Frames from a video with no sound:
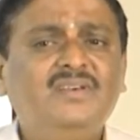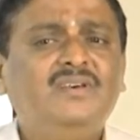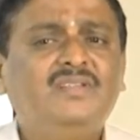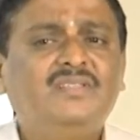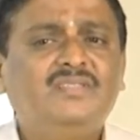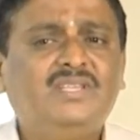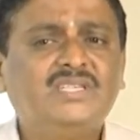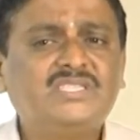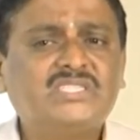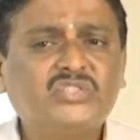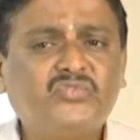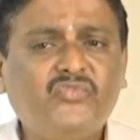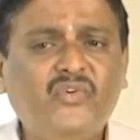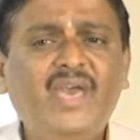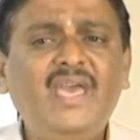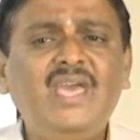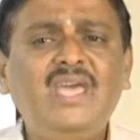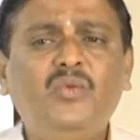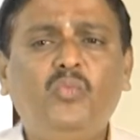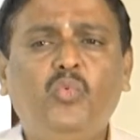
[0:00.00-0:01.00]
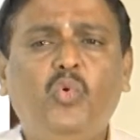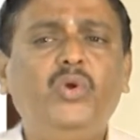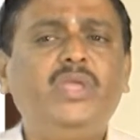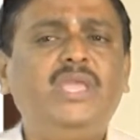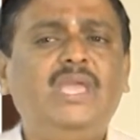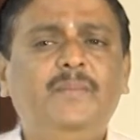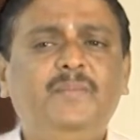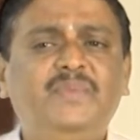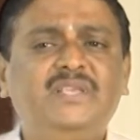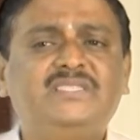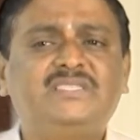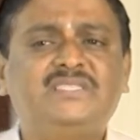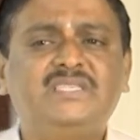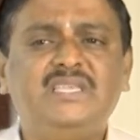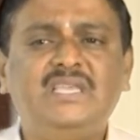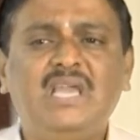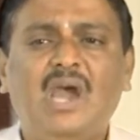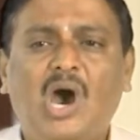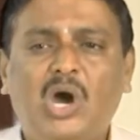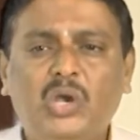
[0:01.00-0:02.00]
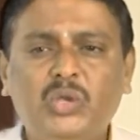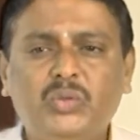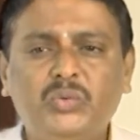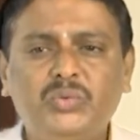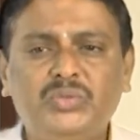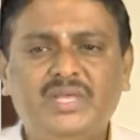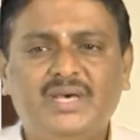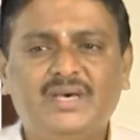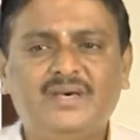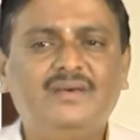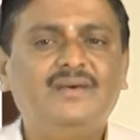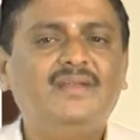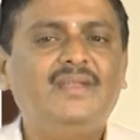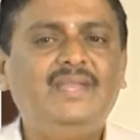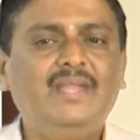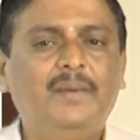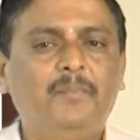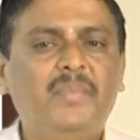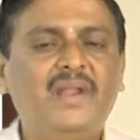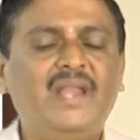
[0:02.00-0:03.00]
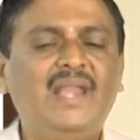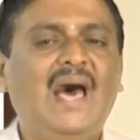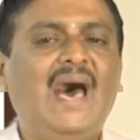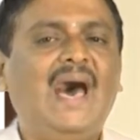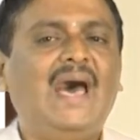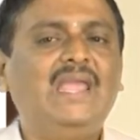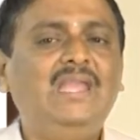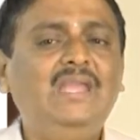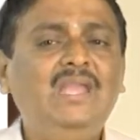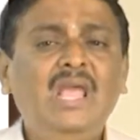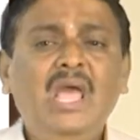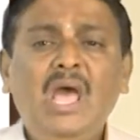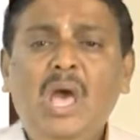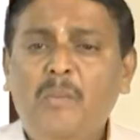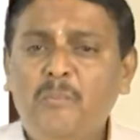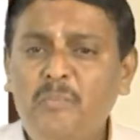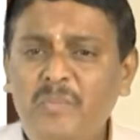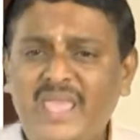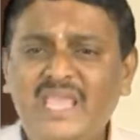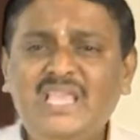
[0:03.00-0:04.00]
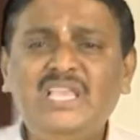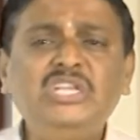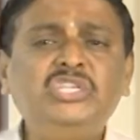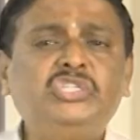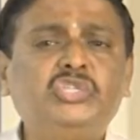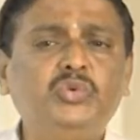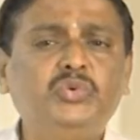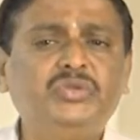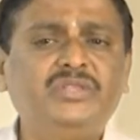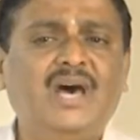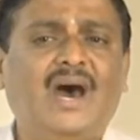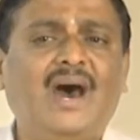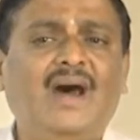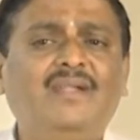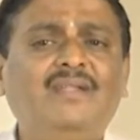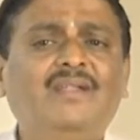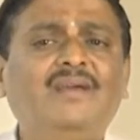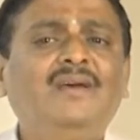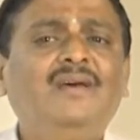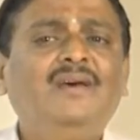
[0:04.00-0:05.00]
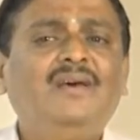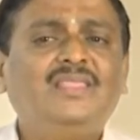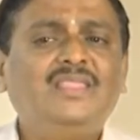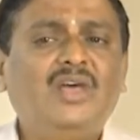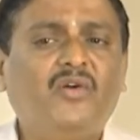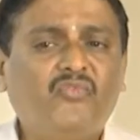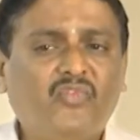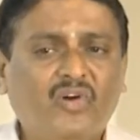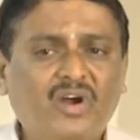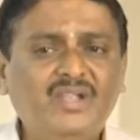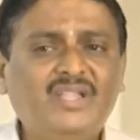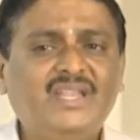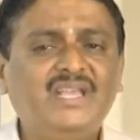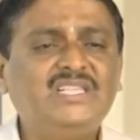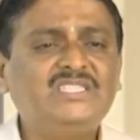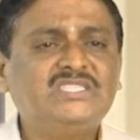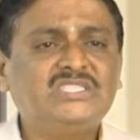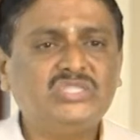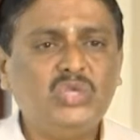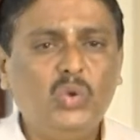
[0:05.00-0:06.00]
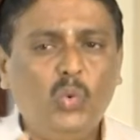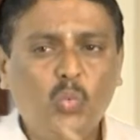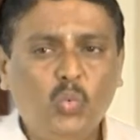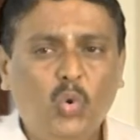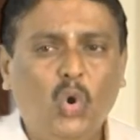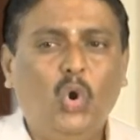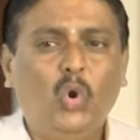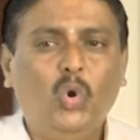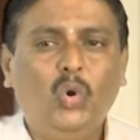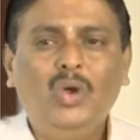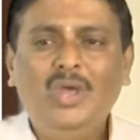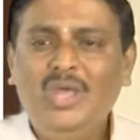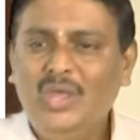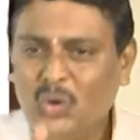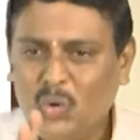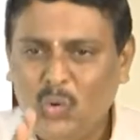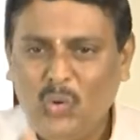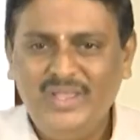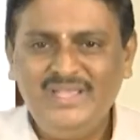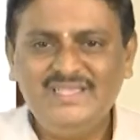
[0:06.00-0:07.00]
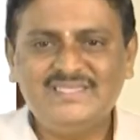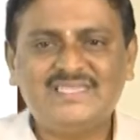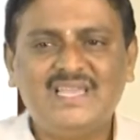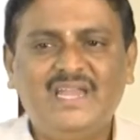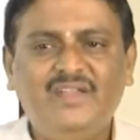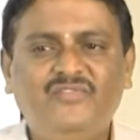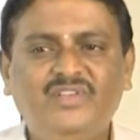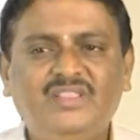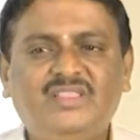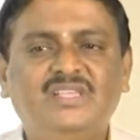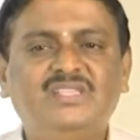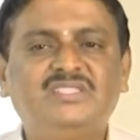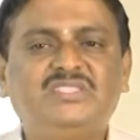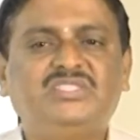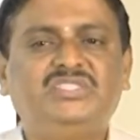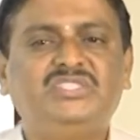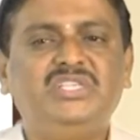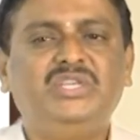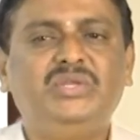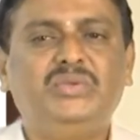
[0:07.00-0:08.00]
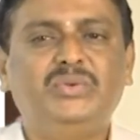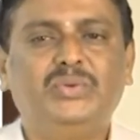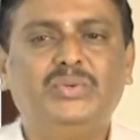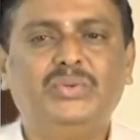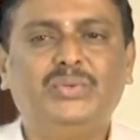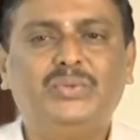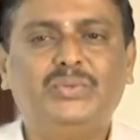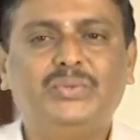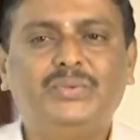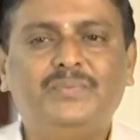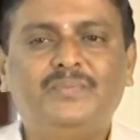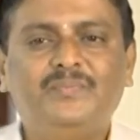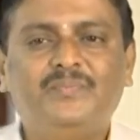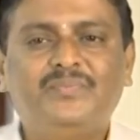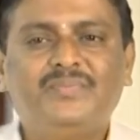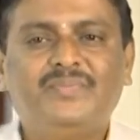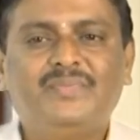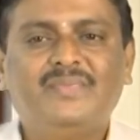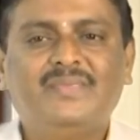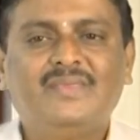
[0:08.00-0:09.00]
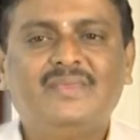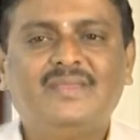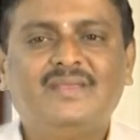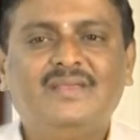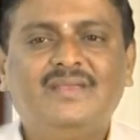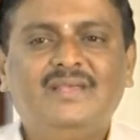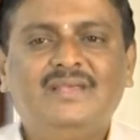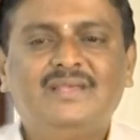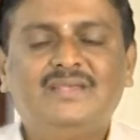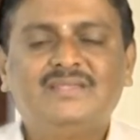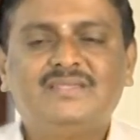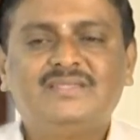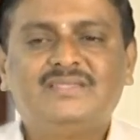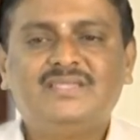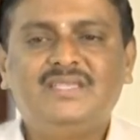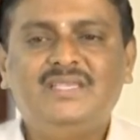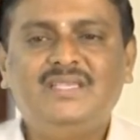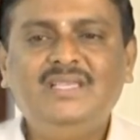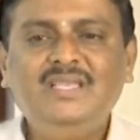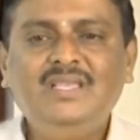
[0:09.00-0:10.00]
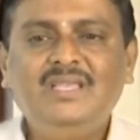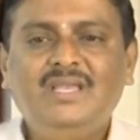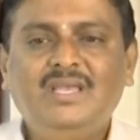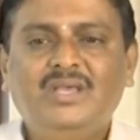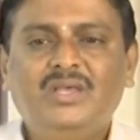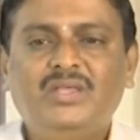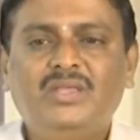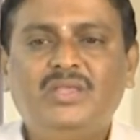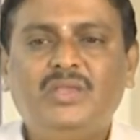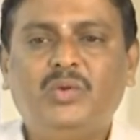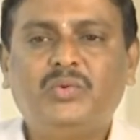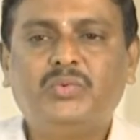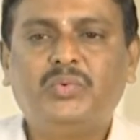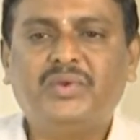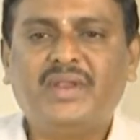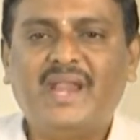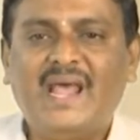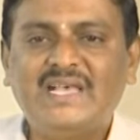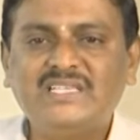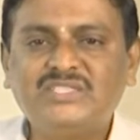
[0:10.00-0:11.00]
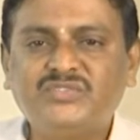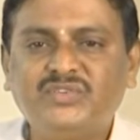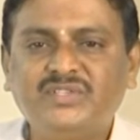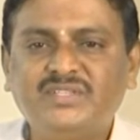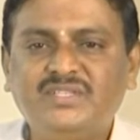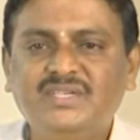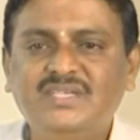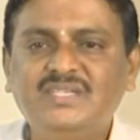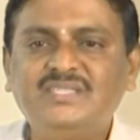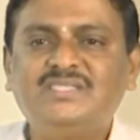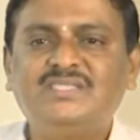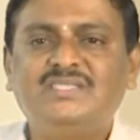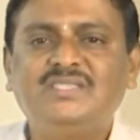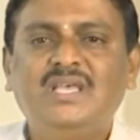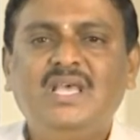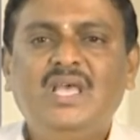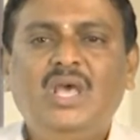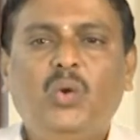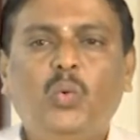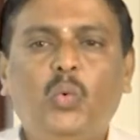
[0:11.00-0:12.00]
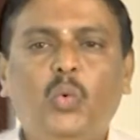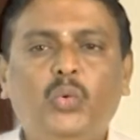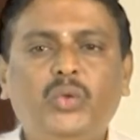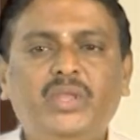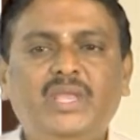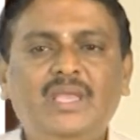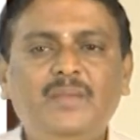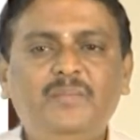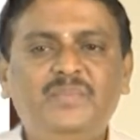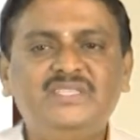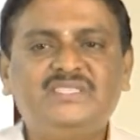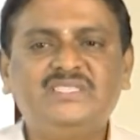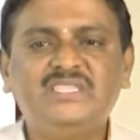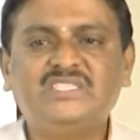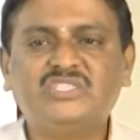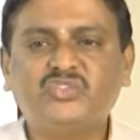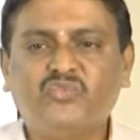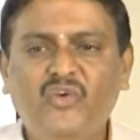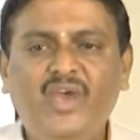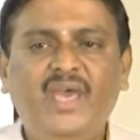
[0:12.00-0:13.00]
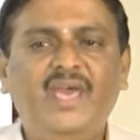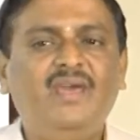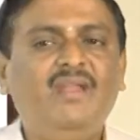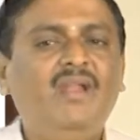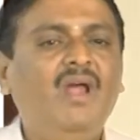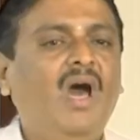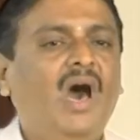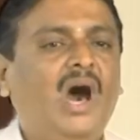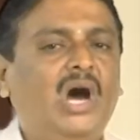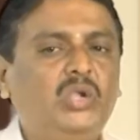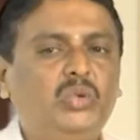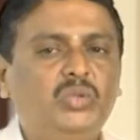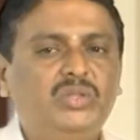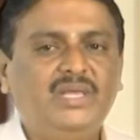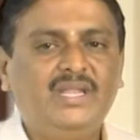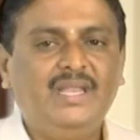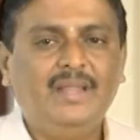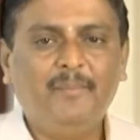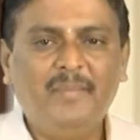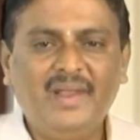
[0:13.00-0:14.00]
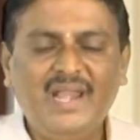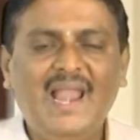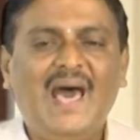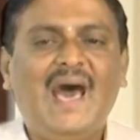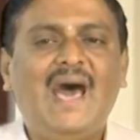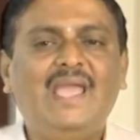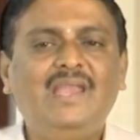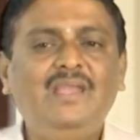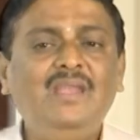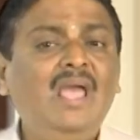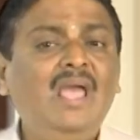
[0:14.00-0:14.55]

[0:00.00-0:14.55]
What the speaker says: the square OABC onto the number line, making sure that the vertex O coincide with 0. See, you have to transfer this OABC square onto the number line,